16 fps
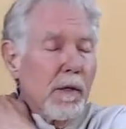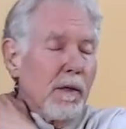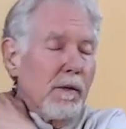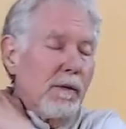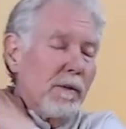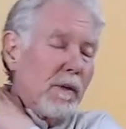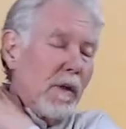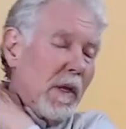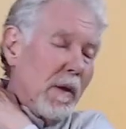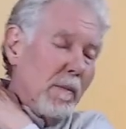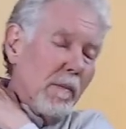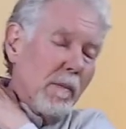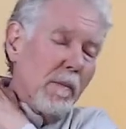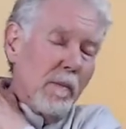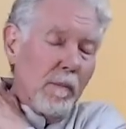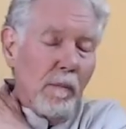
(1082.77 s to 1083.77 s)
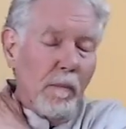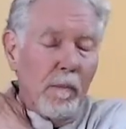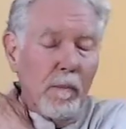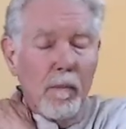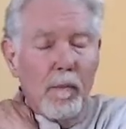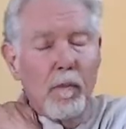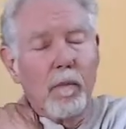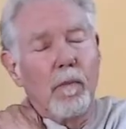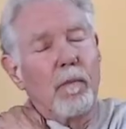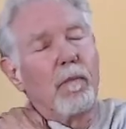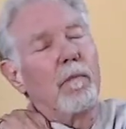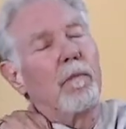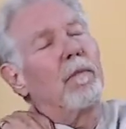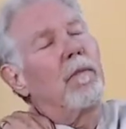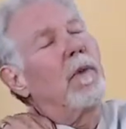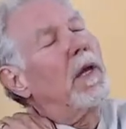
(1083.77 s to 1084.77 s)
Same.
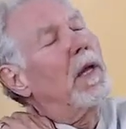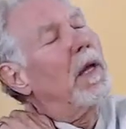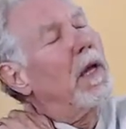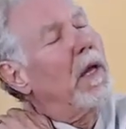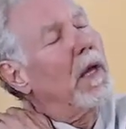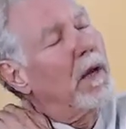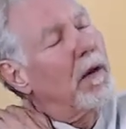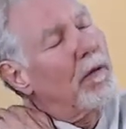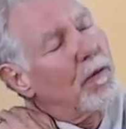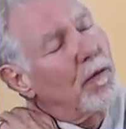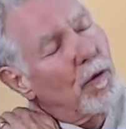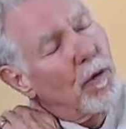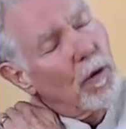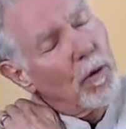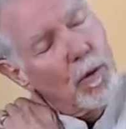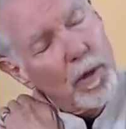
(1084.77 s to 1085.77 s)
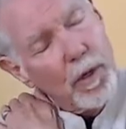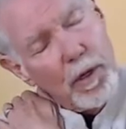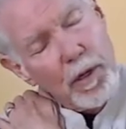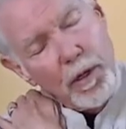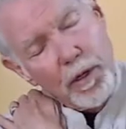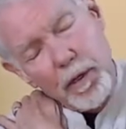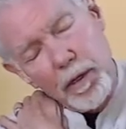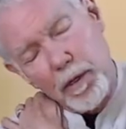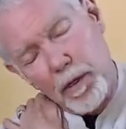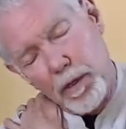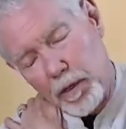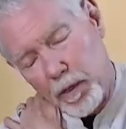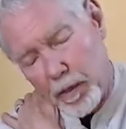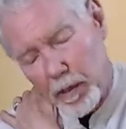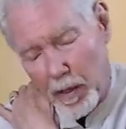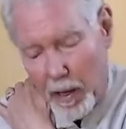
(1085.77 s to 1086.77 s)
Hand forward,
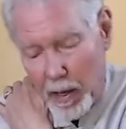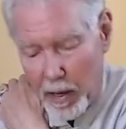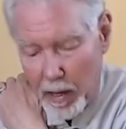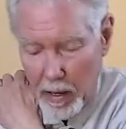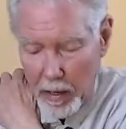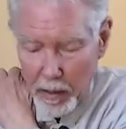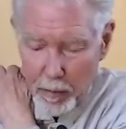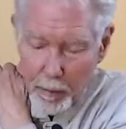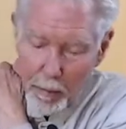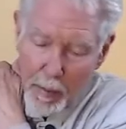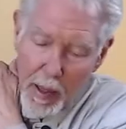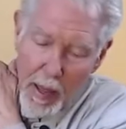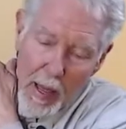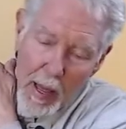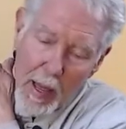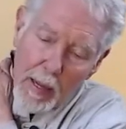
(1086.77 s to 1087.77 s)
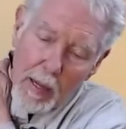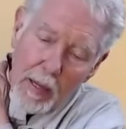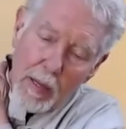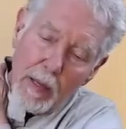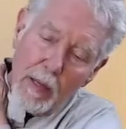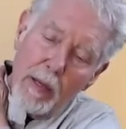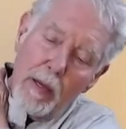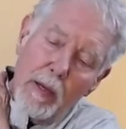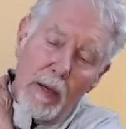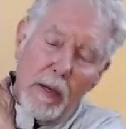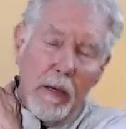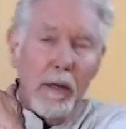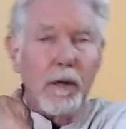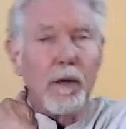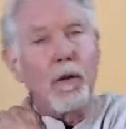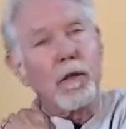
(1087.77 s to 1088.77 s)
hand back.
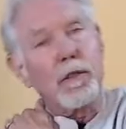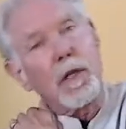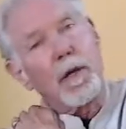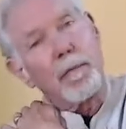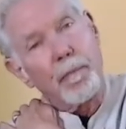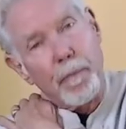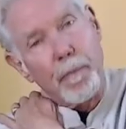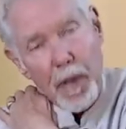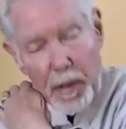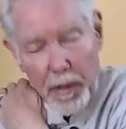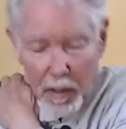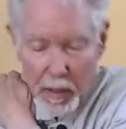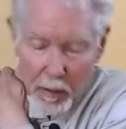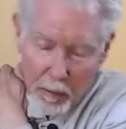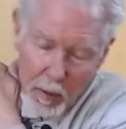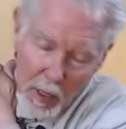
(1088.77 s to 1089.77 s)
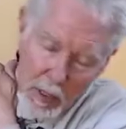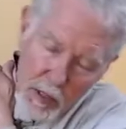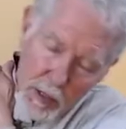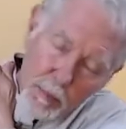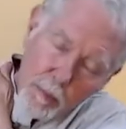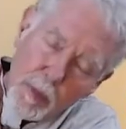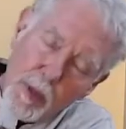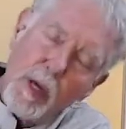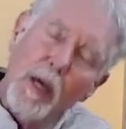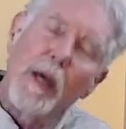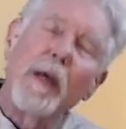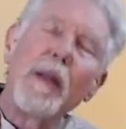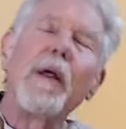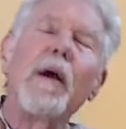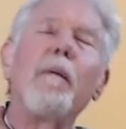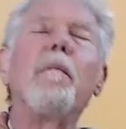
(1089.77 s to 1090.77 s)
Notice I'm bending my
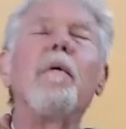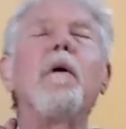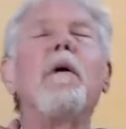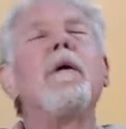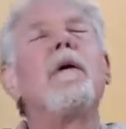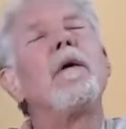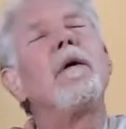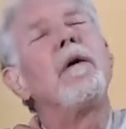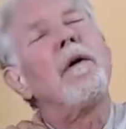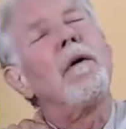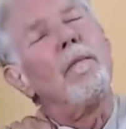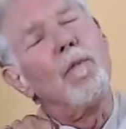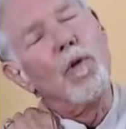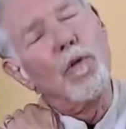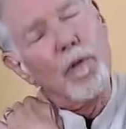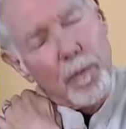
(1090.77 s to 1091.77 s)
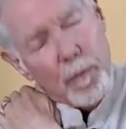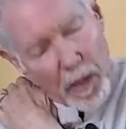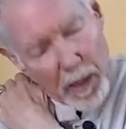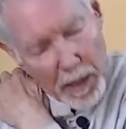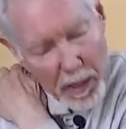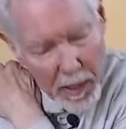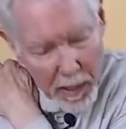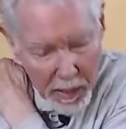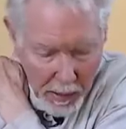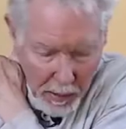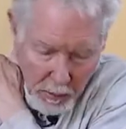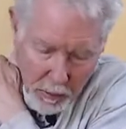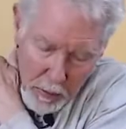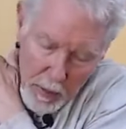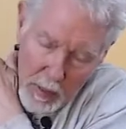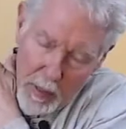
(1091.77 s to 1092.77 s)
spine, I'm moving my head
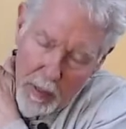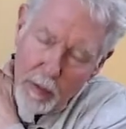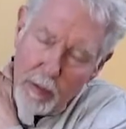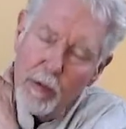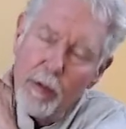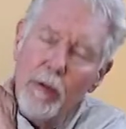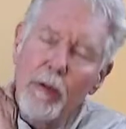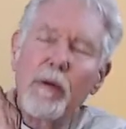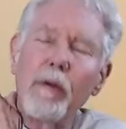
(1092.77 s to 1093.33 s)
around.